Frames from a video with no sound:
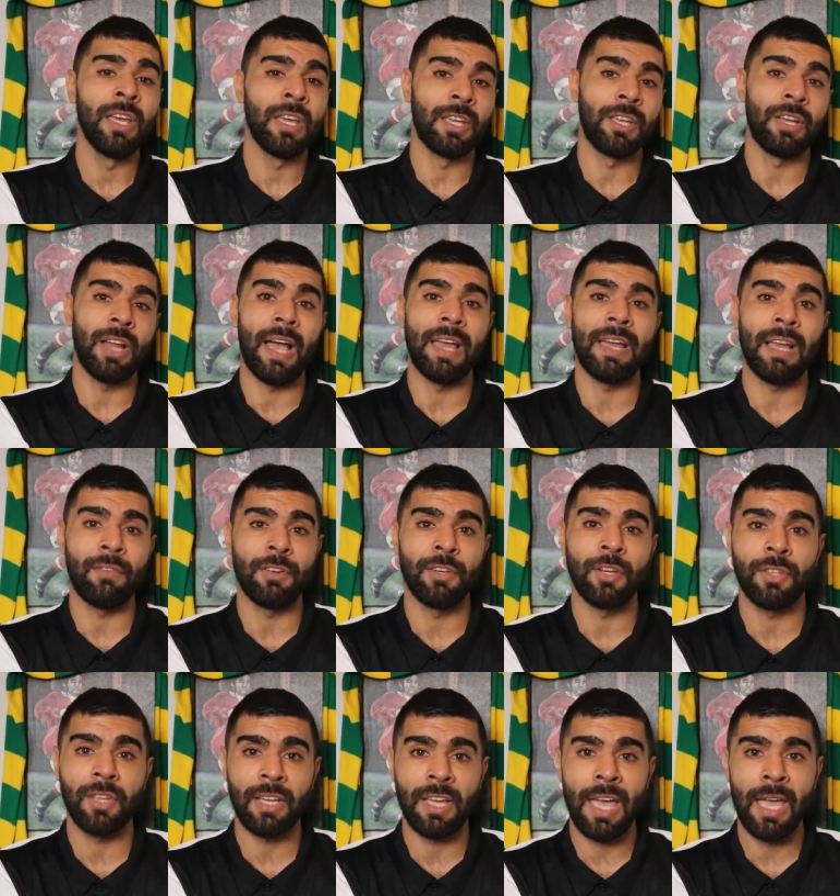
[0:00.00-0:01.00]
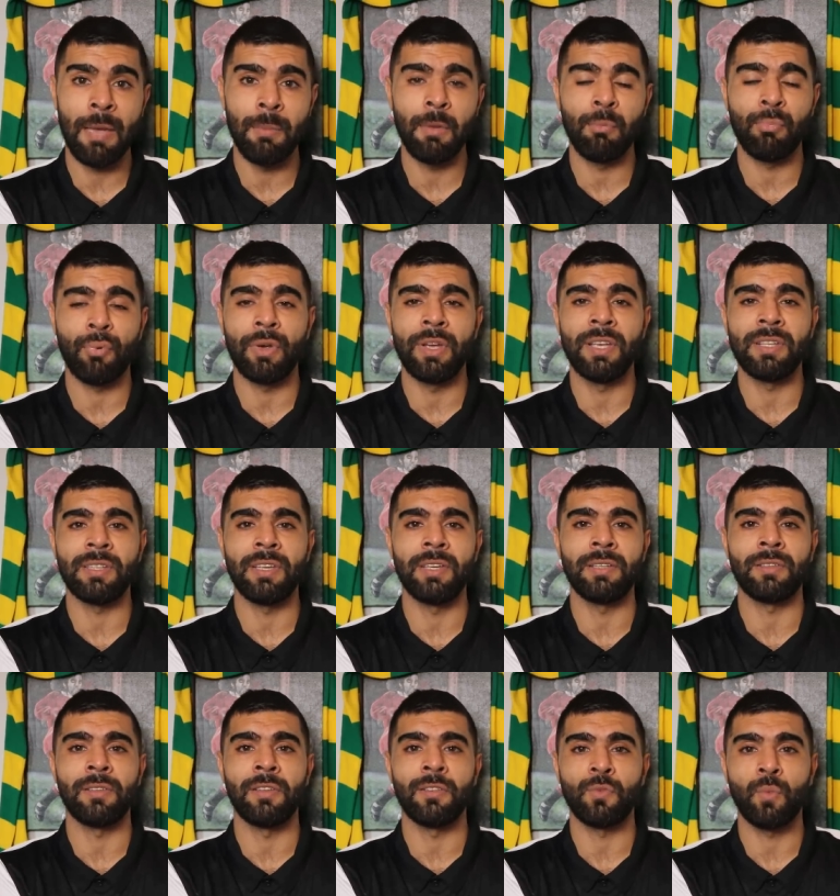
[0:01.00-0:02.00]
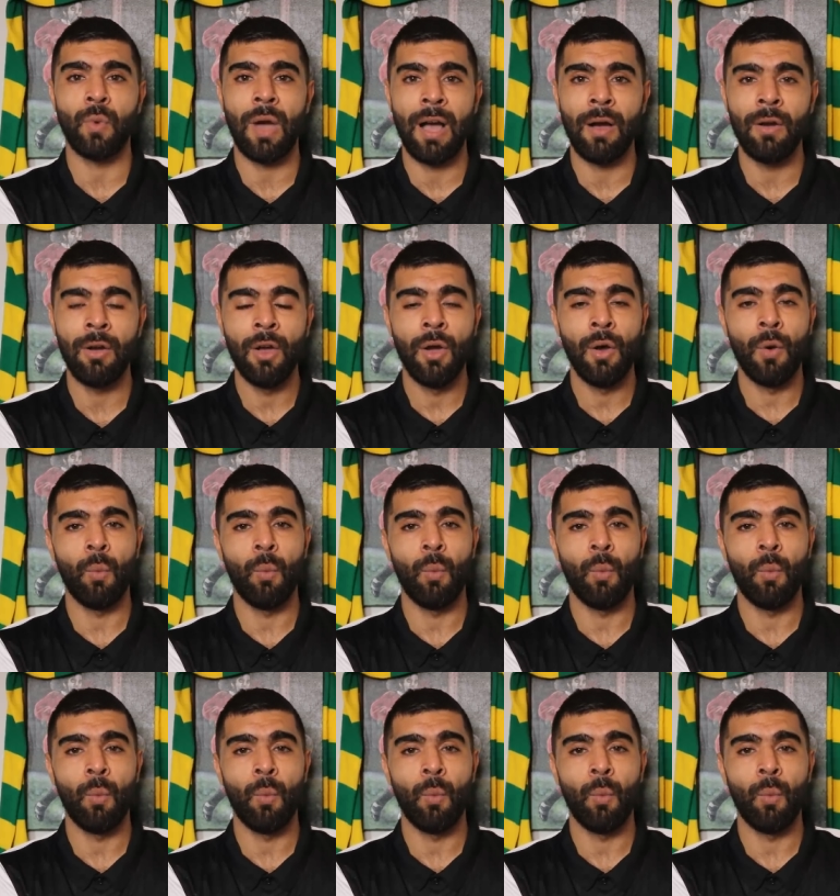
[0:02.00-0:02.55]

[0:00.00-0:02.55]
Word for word: United have another game in pre-season as well.